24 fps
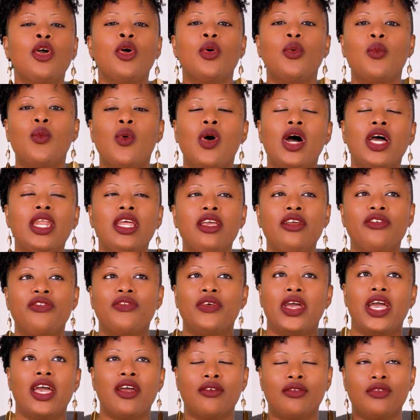What if
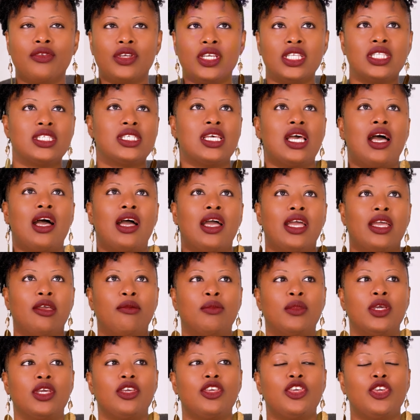every
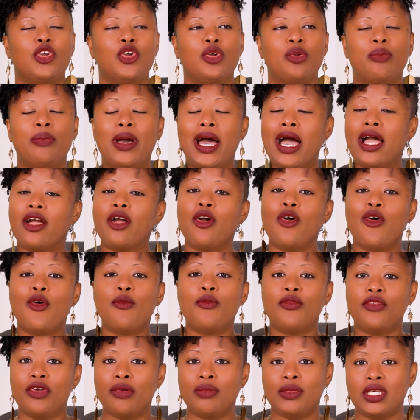time you're back
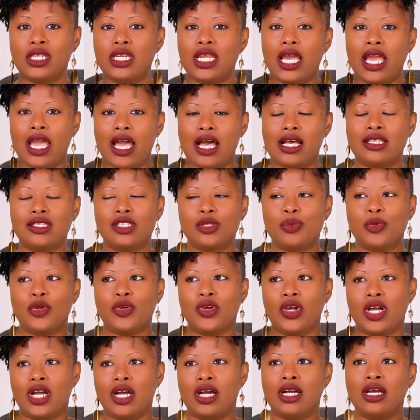home from the
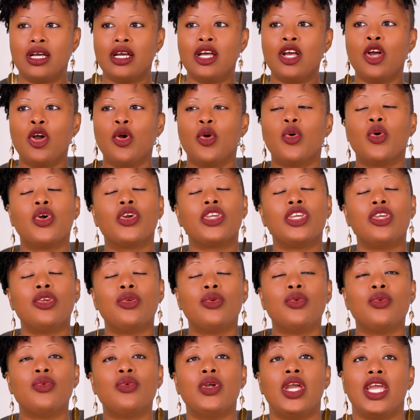diaspora, or
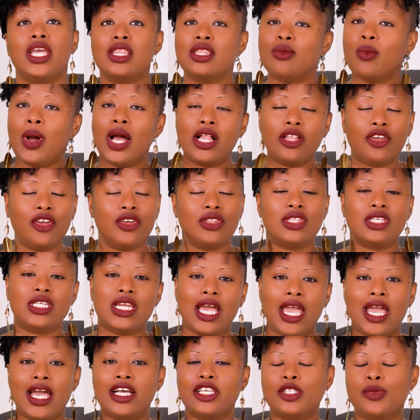while you're in the
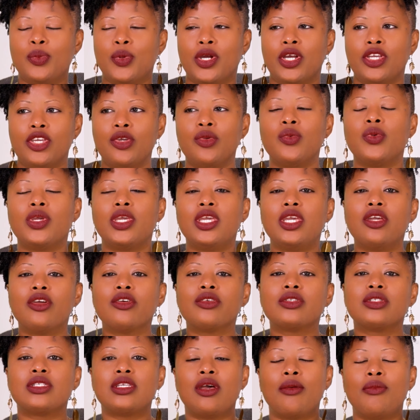diaspora, you
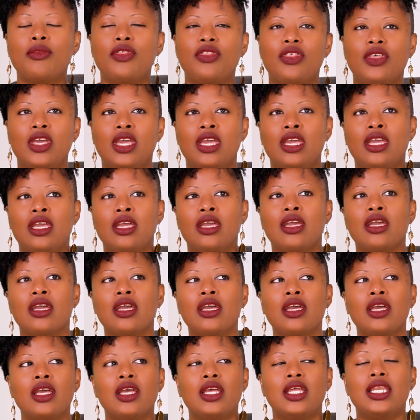hear something
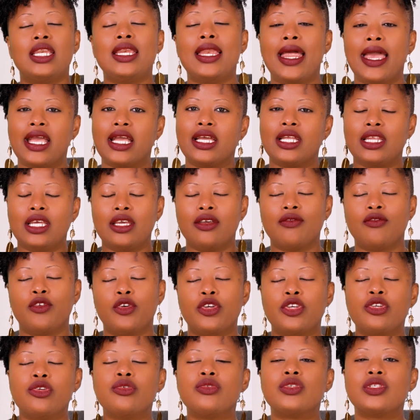negative or
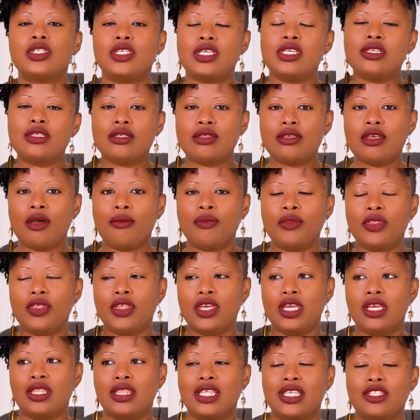you see
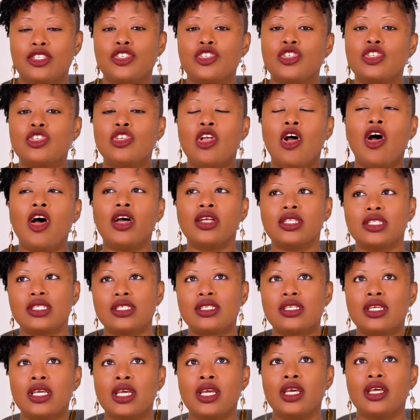something that's not
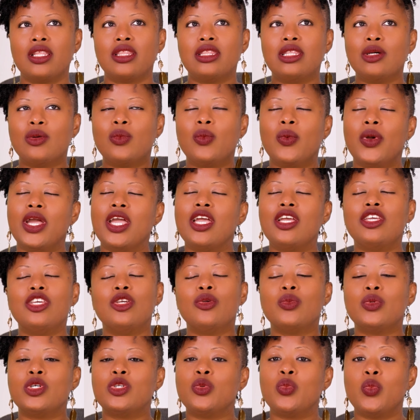the way
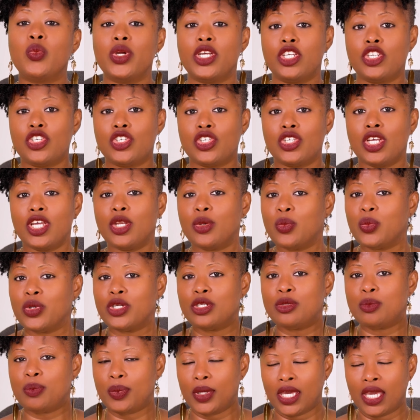you would wish it
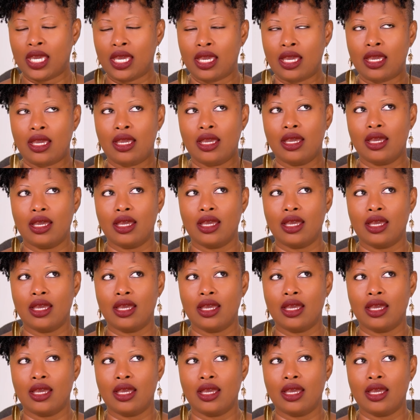would be,